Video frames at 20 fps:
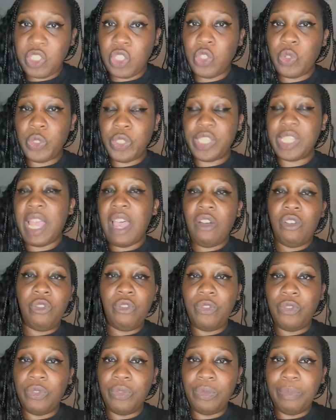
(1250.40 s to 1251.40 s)

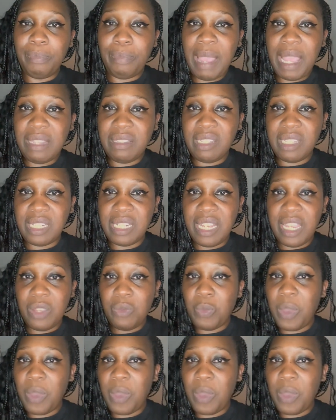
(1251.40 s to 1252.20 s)
yourself, basically,